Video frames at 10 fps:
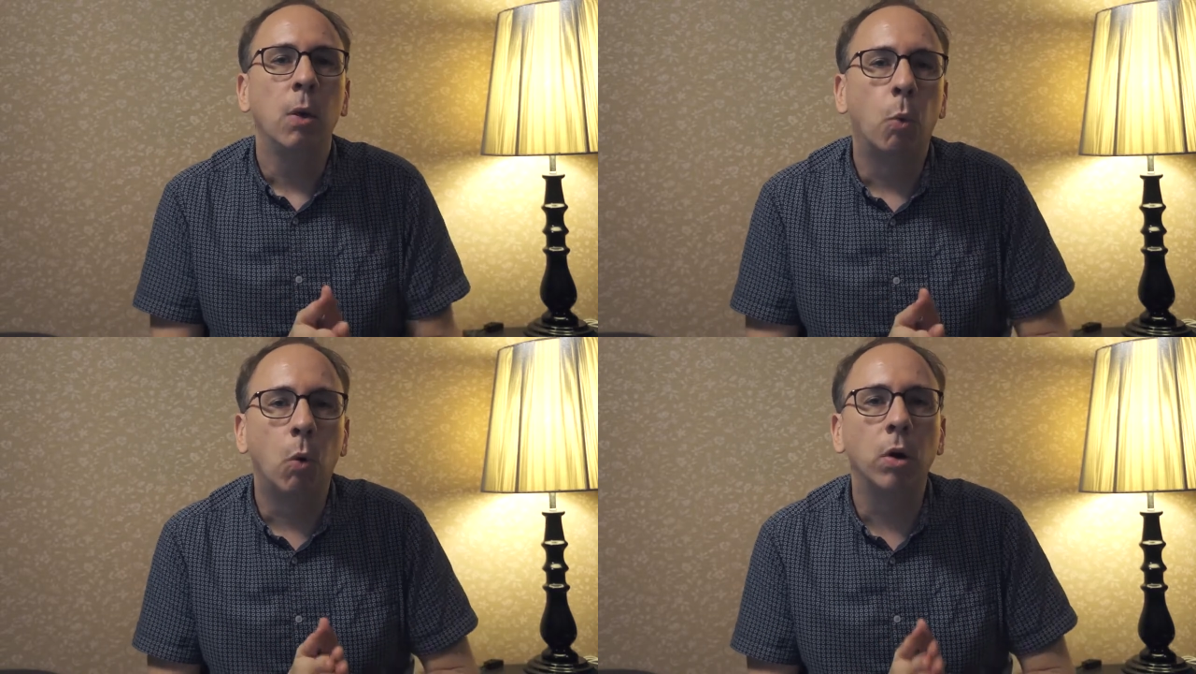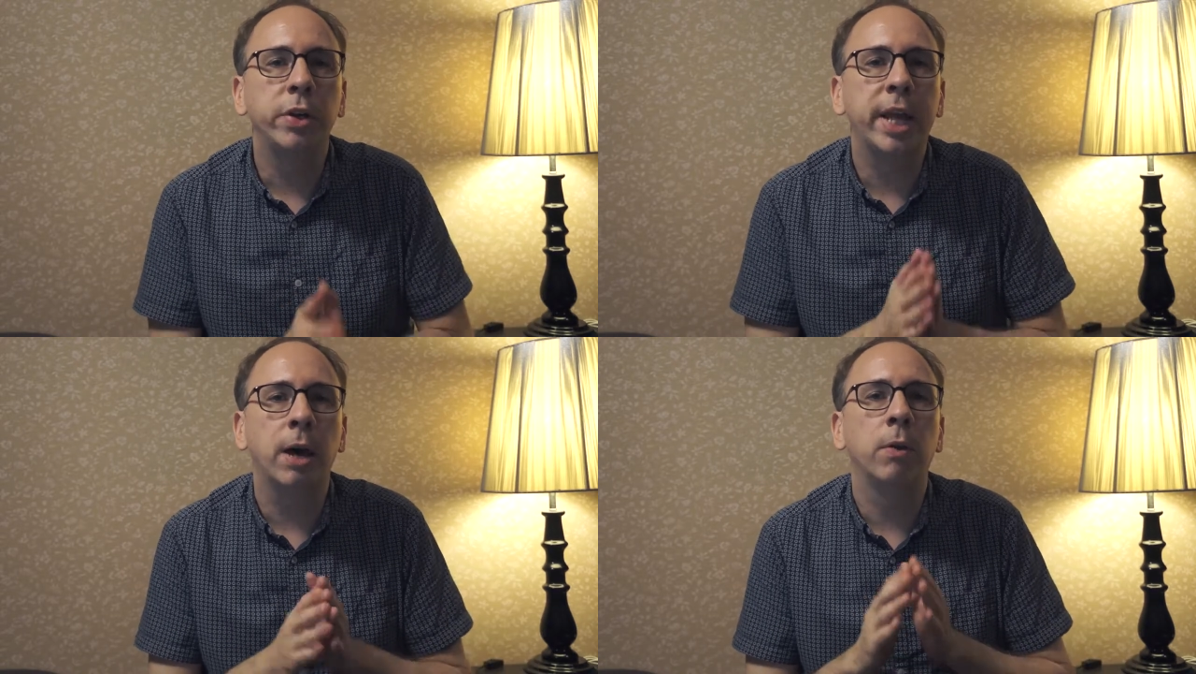
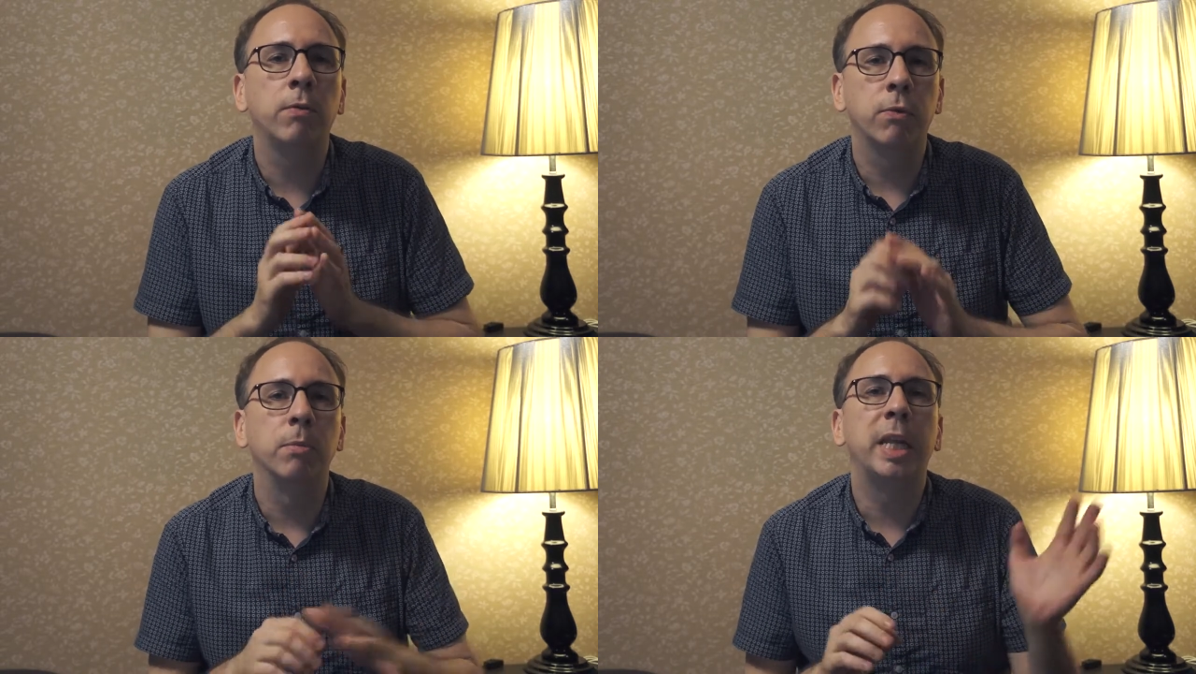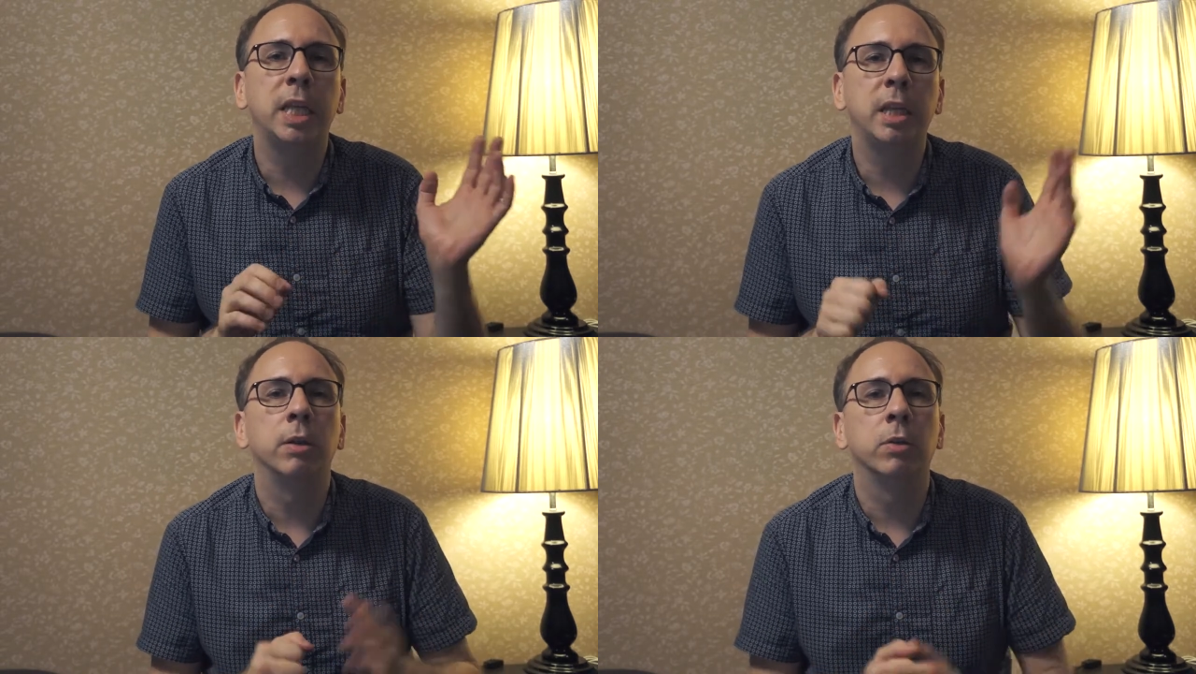worn down for many
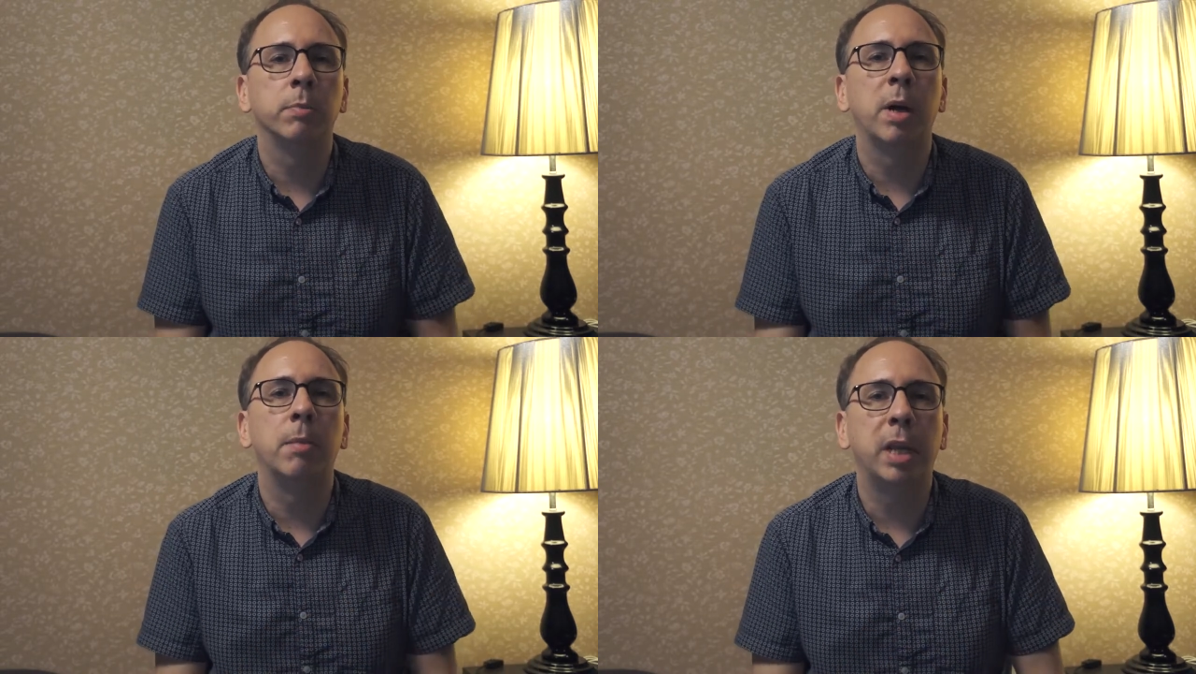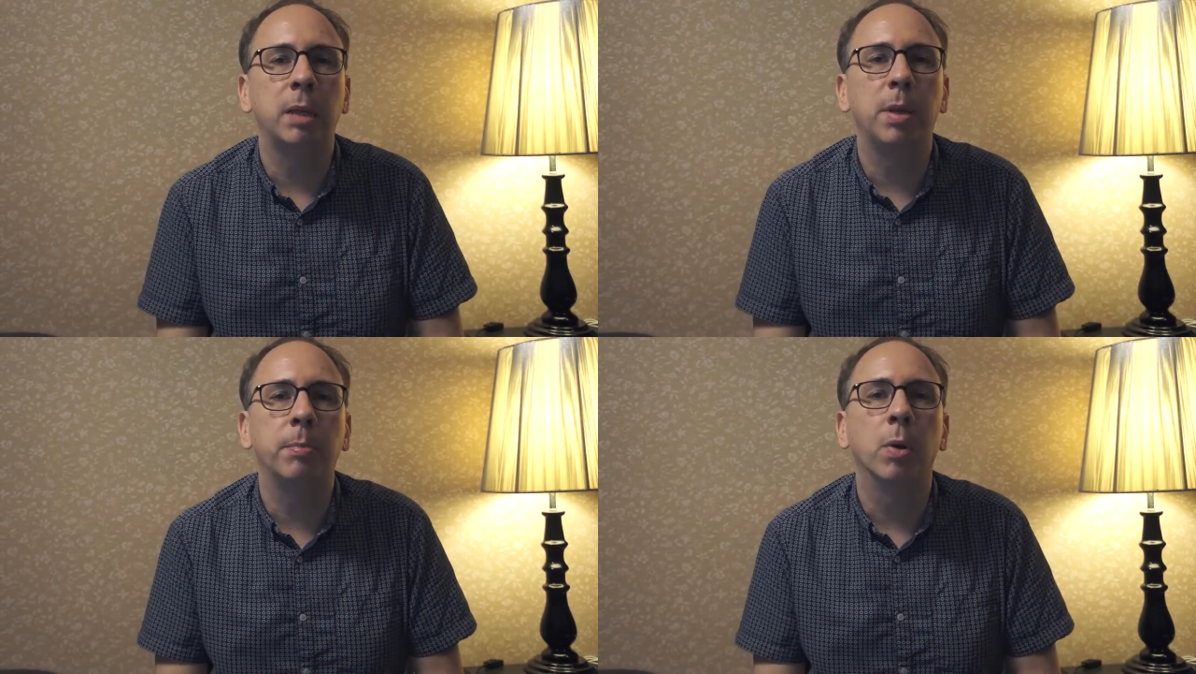years by many
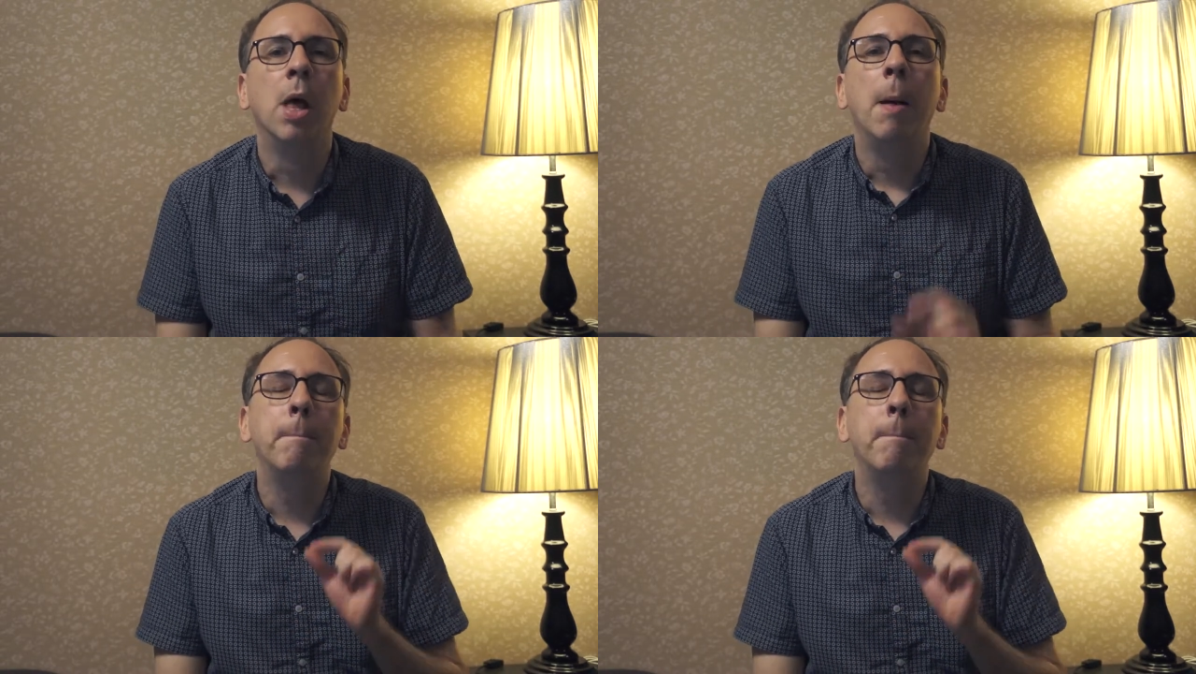people.